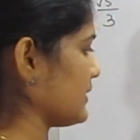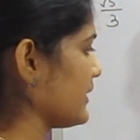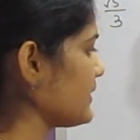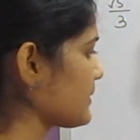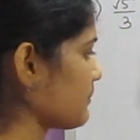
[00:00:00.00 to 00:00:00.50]

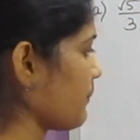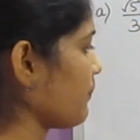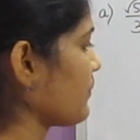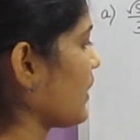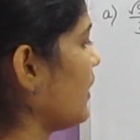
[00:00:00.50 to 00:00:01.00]
this,
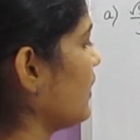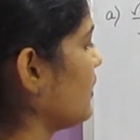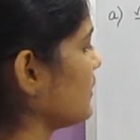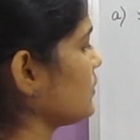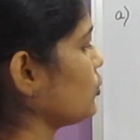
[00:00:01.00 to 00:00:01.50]

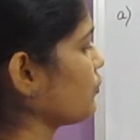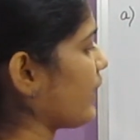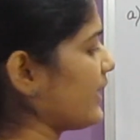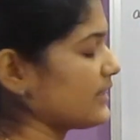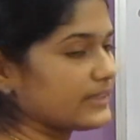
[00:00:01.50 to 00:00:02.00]
to
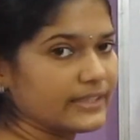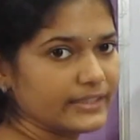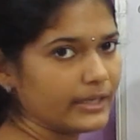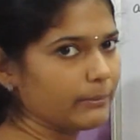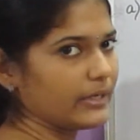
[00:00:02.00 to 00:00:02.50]
find the
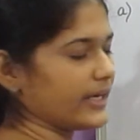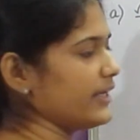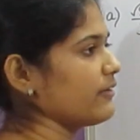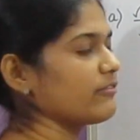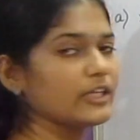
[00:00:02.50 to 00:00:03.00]

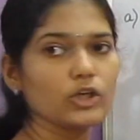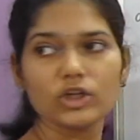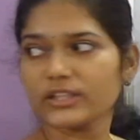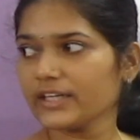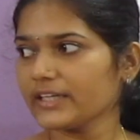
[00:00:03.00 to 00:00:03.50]
determinant, we know
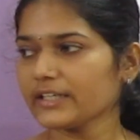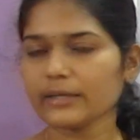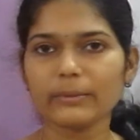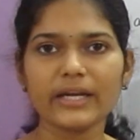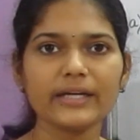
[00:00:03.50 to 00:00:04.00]
that
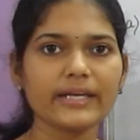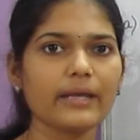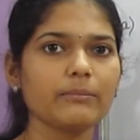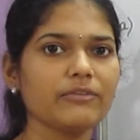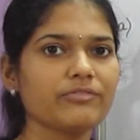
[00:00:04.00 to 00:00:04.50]
determinant
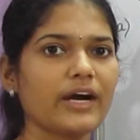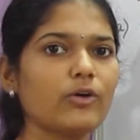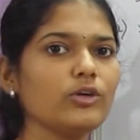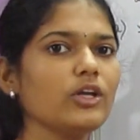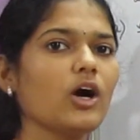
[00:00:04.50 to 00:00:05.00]
can be
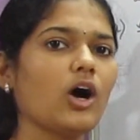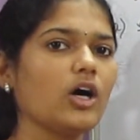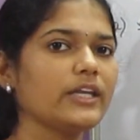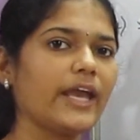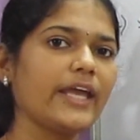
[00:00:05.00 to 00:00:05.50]
found
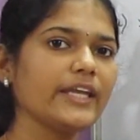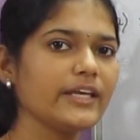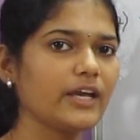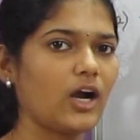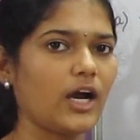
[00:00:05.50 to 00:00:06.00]
on
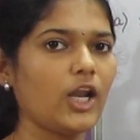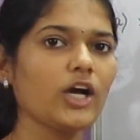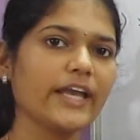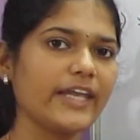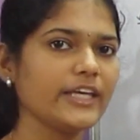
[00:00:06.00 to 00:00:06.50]

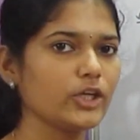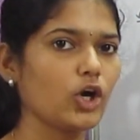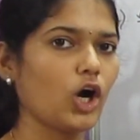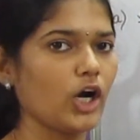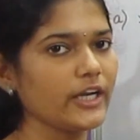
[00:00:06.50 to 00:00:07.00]
along any
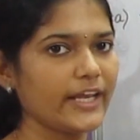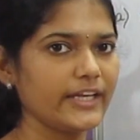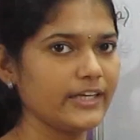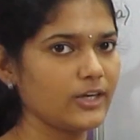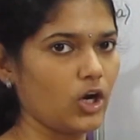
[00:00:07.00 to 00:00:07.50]
row or
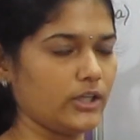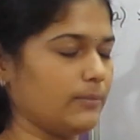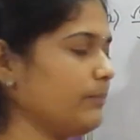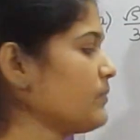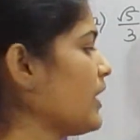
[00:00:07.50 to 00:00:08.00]
any
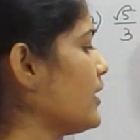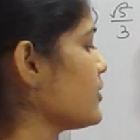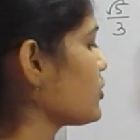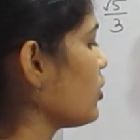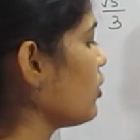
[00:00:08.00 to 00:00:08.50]
column.
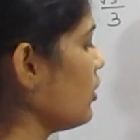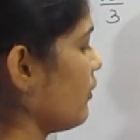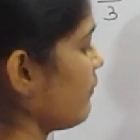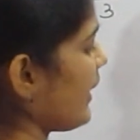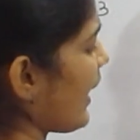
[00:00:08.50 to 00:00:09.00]
So
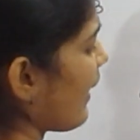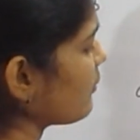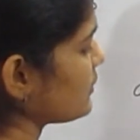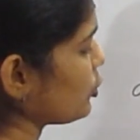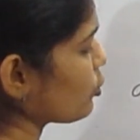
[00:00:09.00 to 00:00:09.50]
we
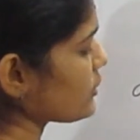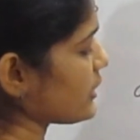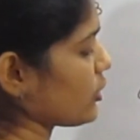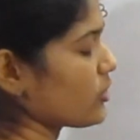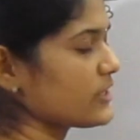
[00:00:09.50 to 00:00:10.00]
have 2
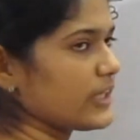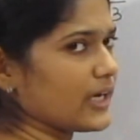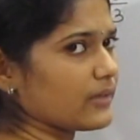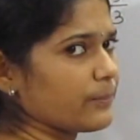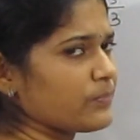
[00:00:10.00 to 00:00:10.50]
zeros
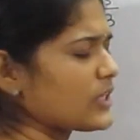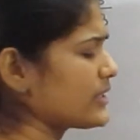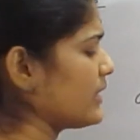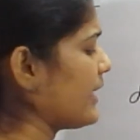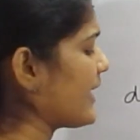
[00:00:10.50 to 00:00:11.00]
here.
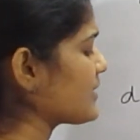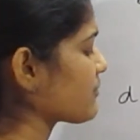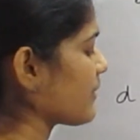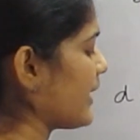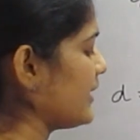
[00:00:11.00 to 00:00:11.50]
Let's
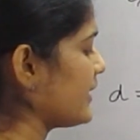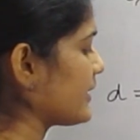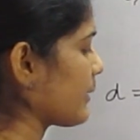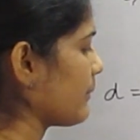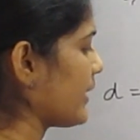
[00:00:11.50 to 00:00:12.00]
find
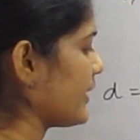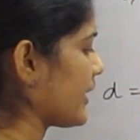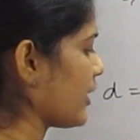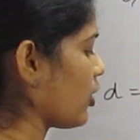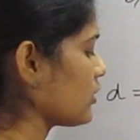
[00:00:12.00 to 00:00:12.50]
determinant
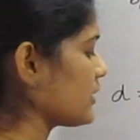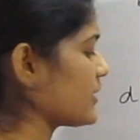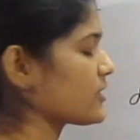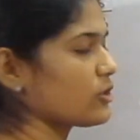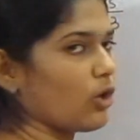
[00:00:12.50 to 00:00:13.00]
along
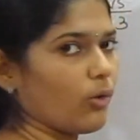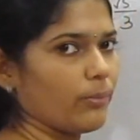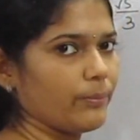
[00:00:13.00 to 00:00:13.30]
this row.